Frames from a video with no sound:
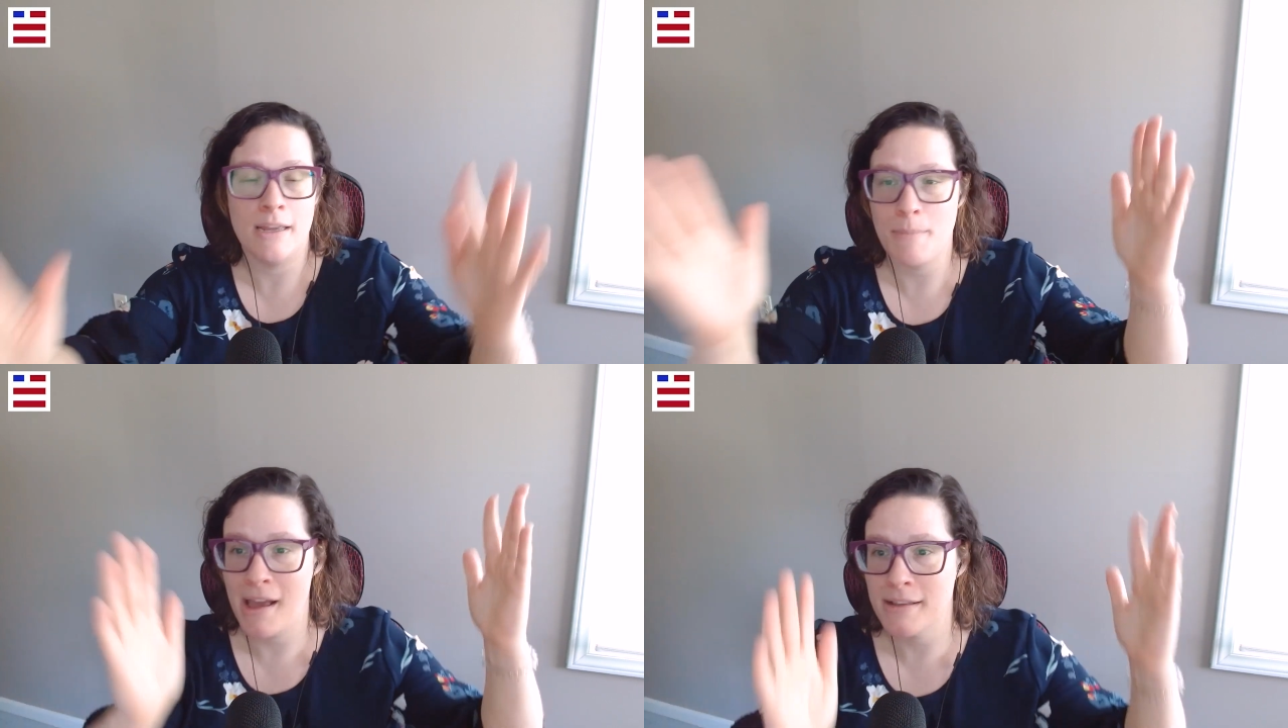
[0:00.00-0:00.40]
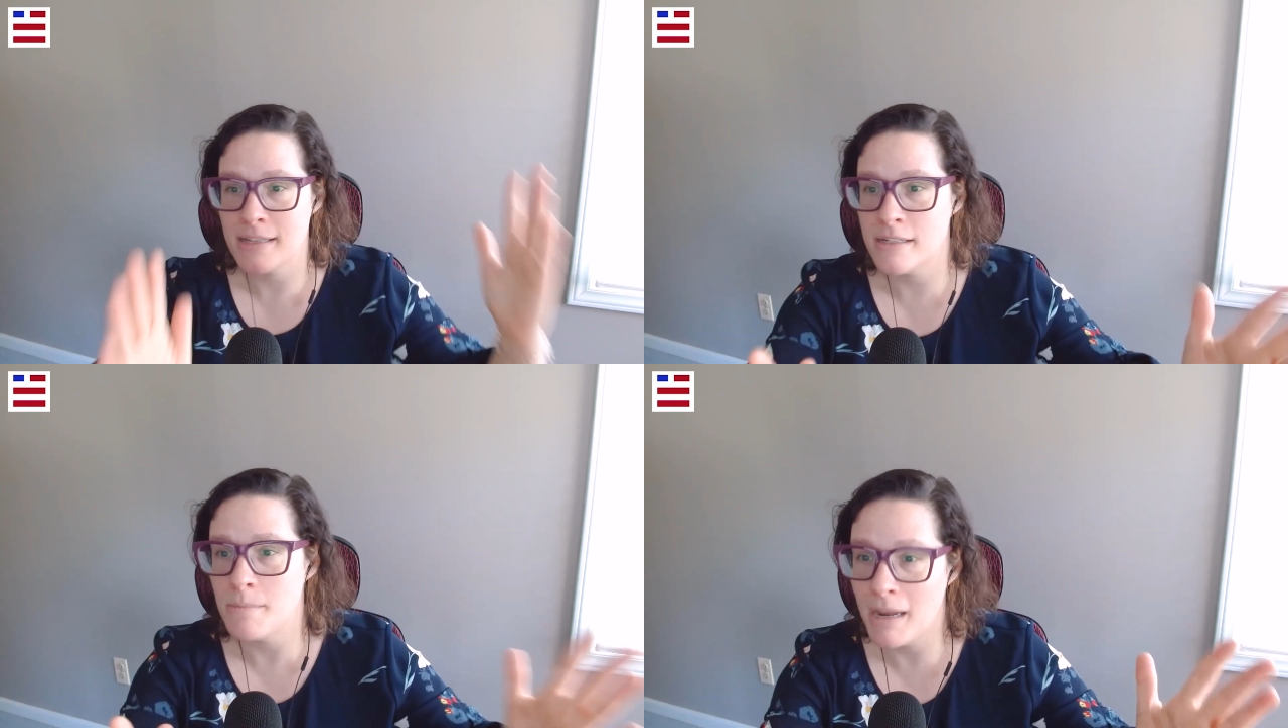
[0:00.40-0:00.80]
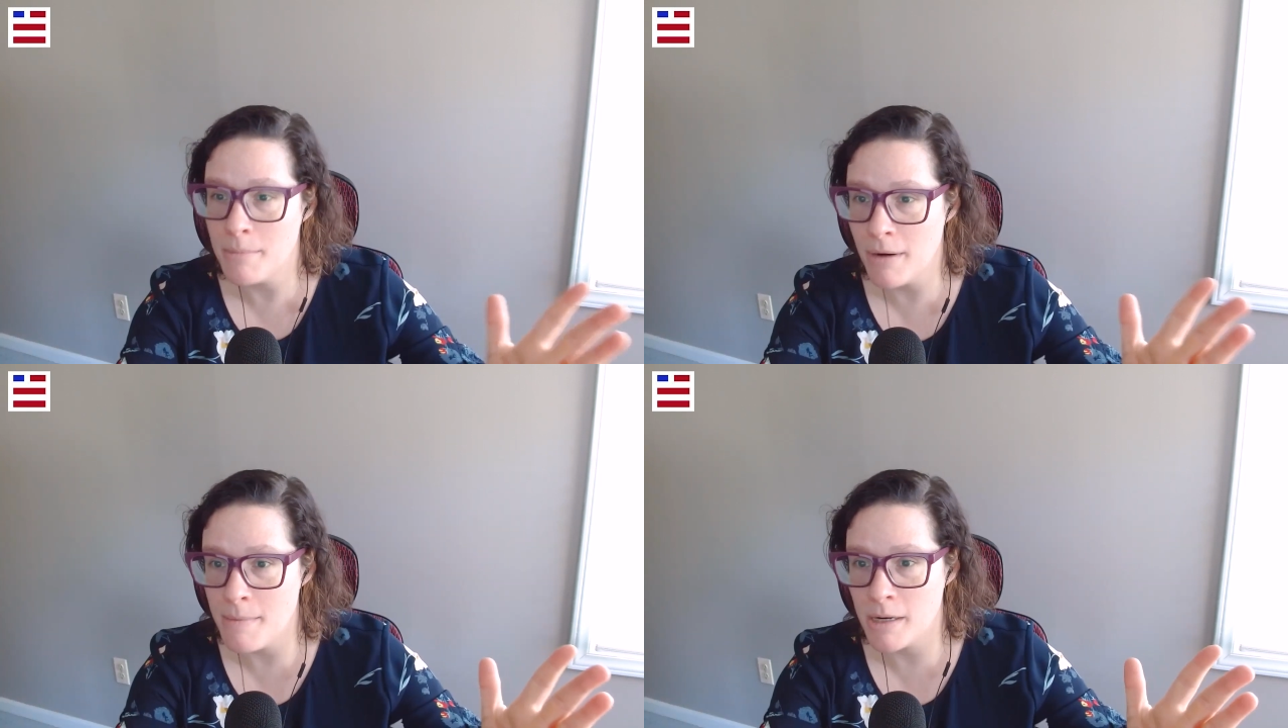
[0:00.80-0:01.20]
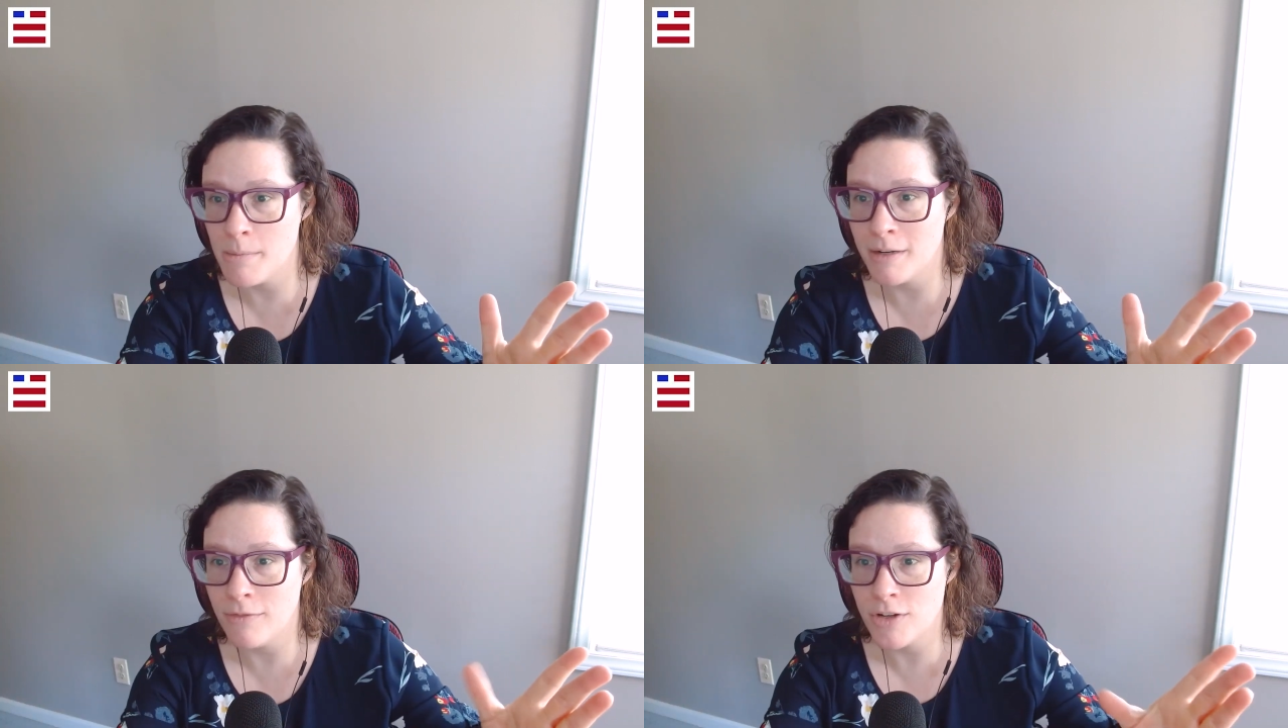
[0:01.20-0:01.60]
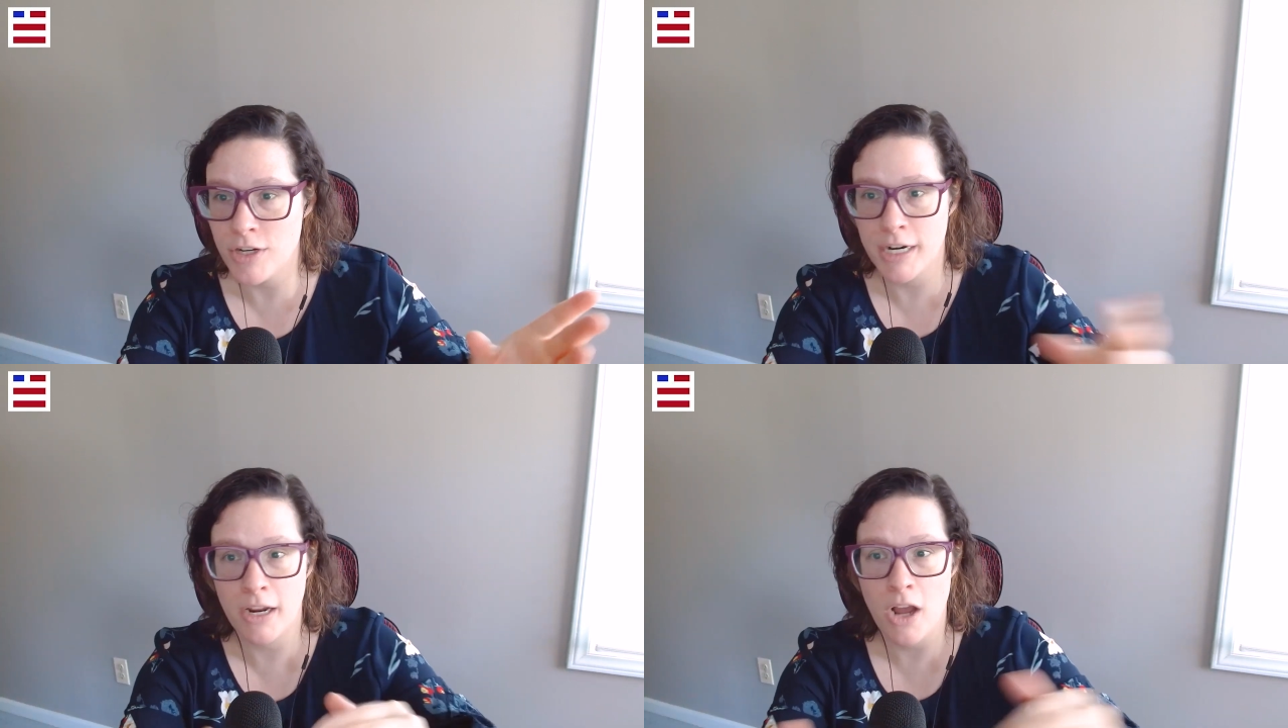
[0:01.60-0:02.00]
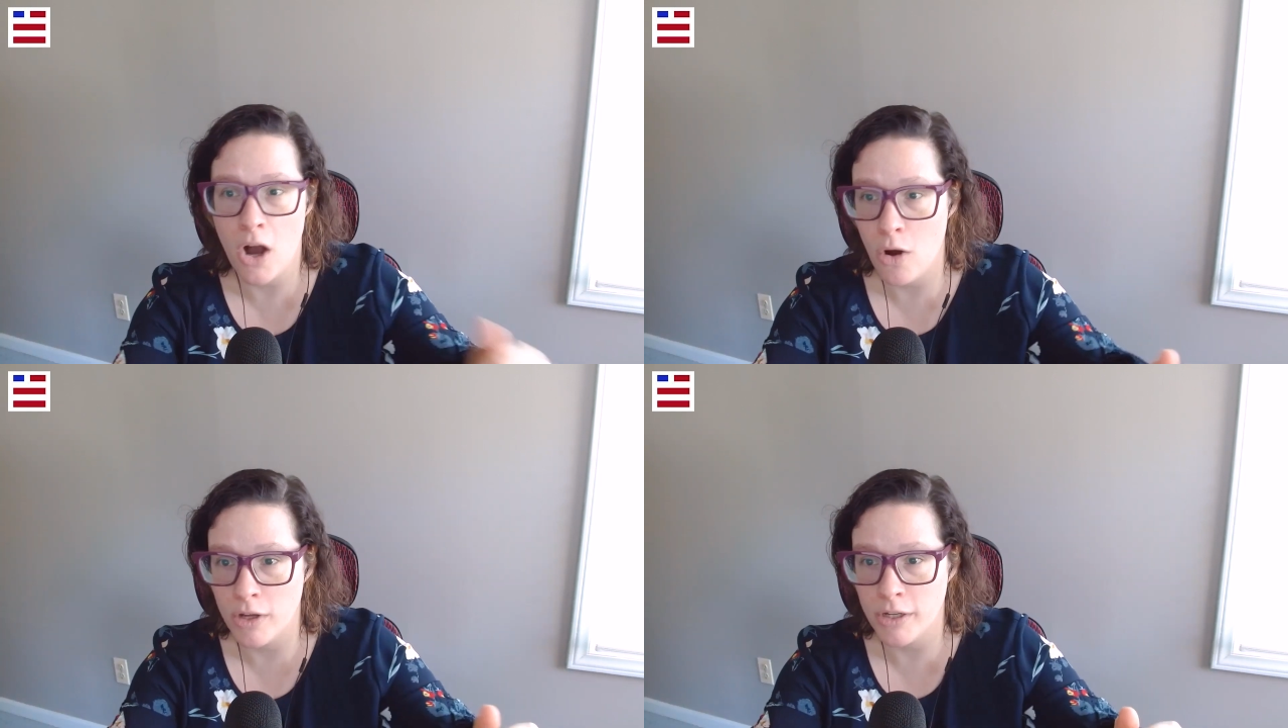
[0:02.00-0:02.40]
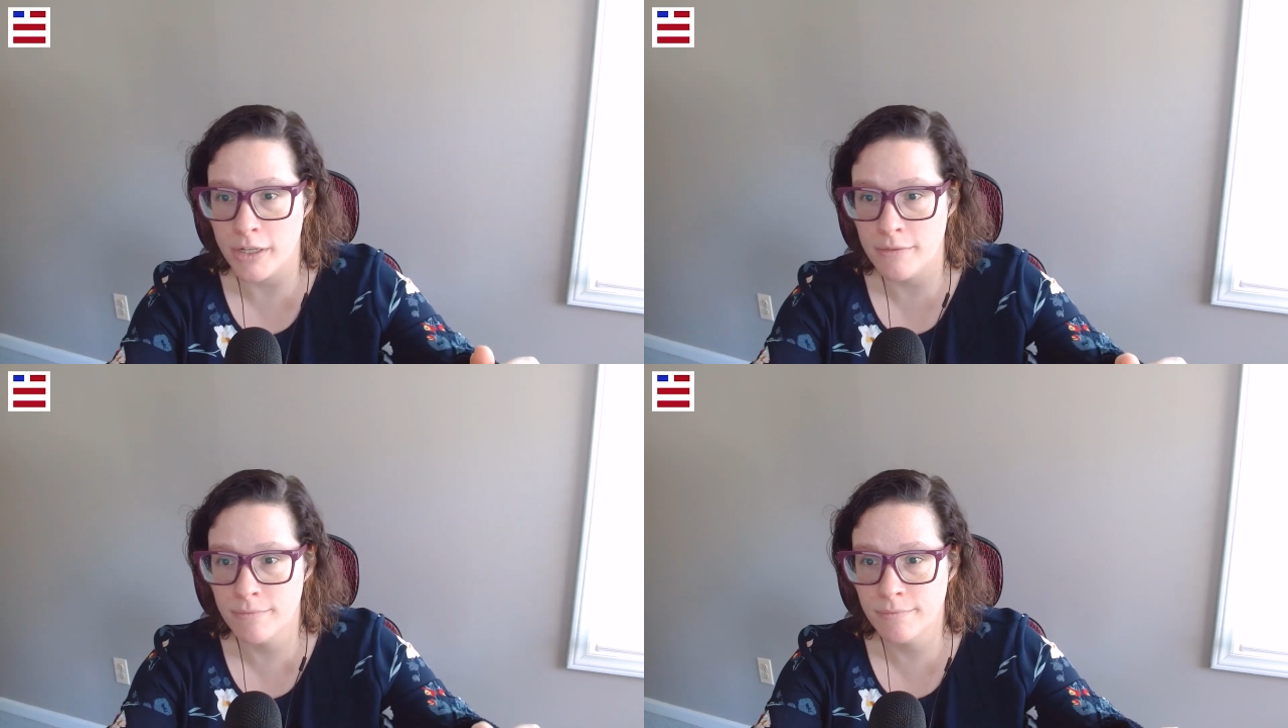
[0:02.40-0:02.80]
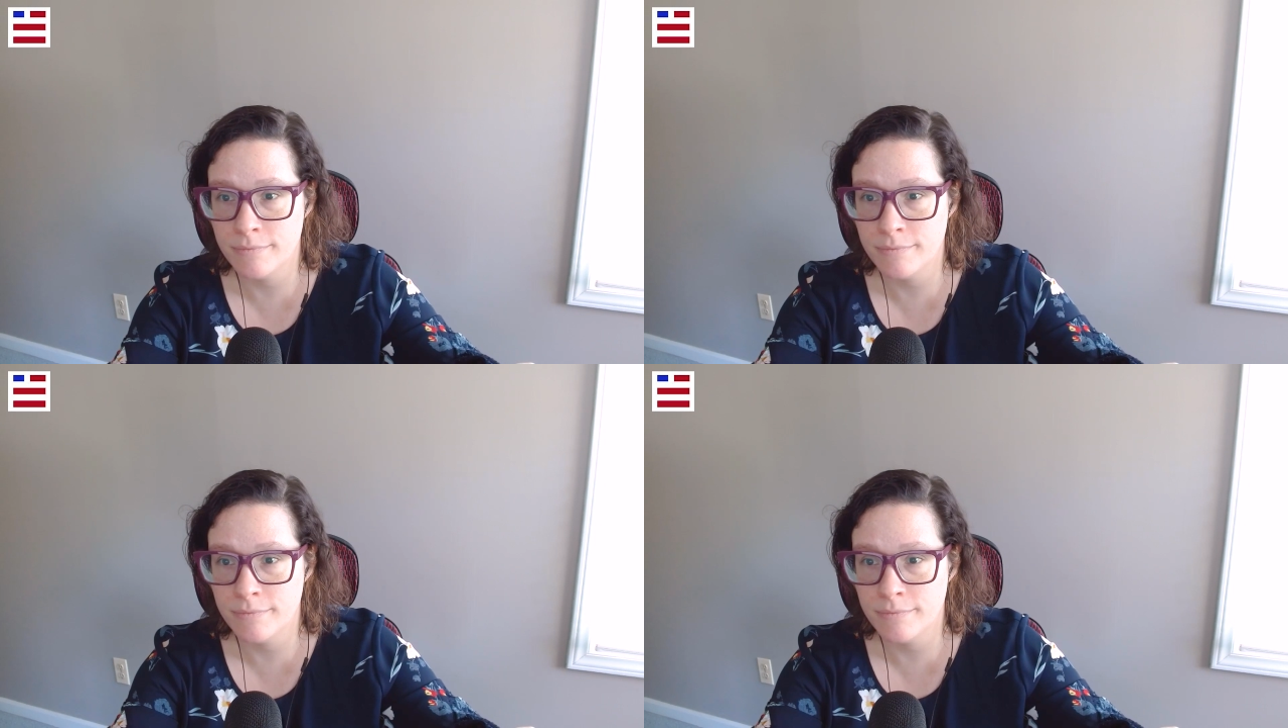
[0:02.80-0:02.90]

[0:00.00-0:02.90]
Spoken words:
It passes to my primary beneficiary. All good.